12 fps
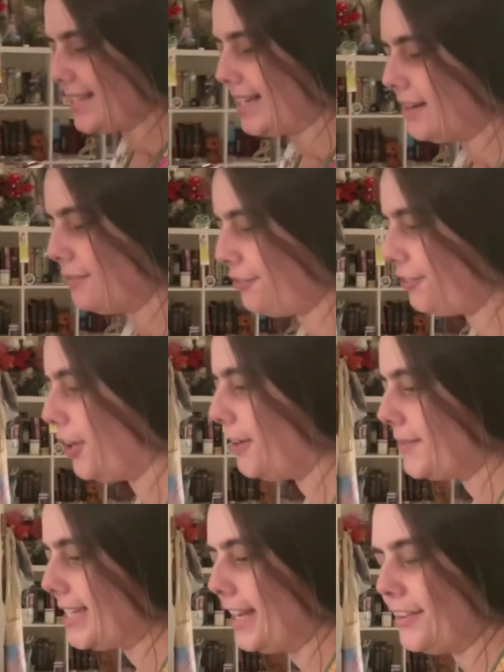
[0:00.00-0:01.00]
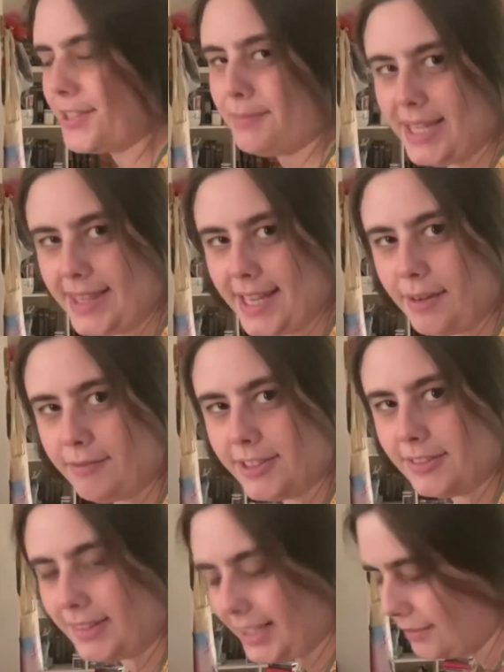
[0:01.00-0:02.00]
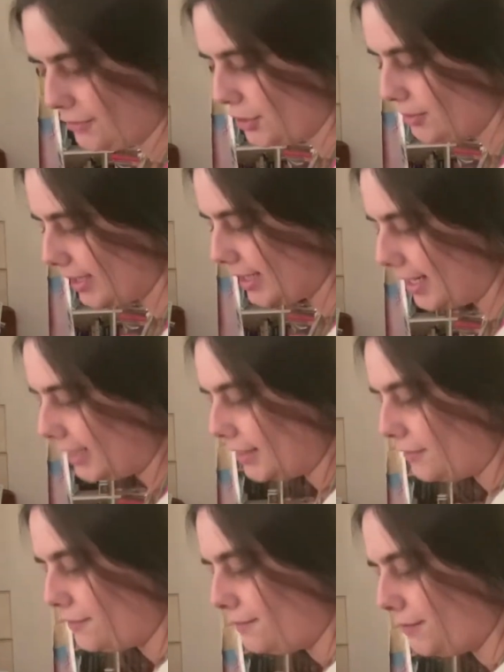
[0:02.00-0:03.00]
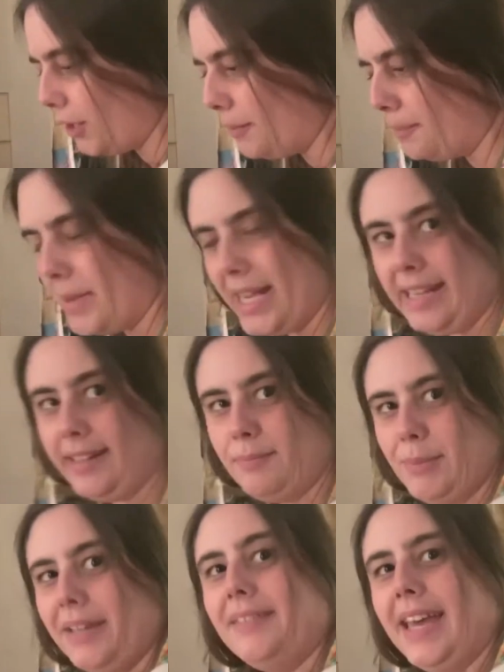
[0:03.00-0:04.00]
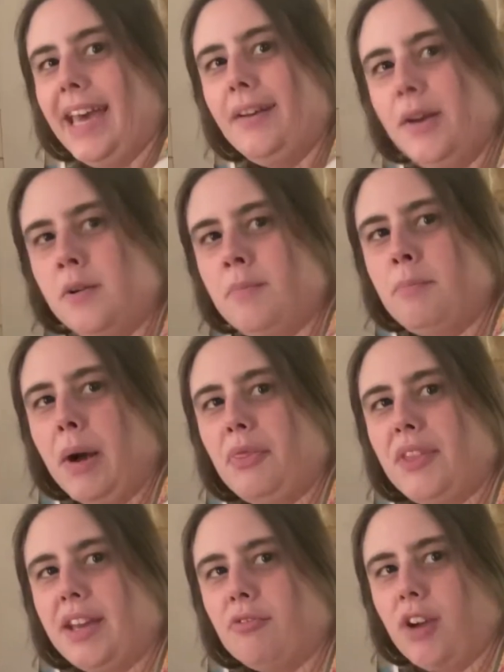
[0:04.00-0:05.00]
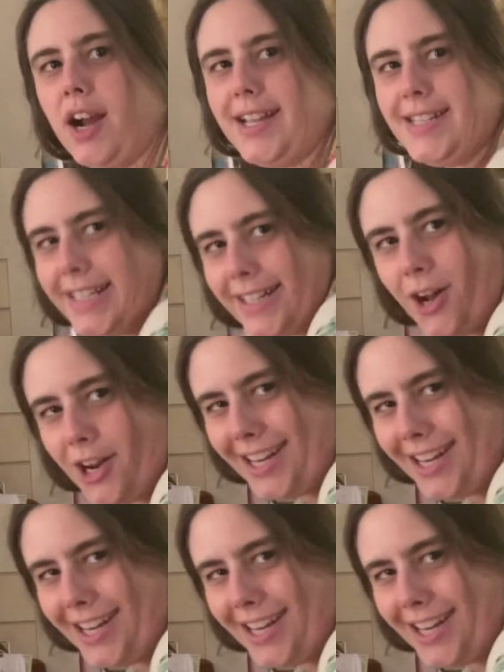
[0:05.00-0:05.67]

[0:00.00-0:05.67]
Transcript: come Ooh. From tells me they will give you a card from me. Do I get a clue? They're writing on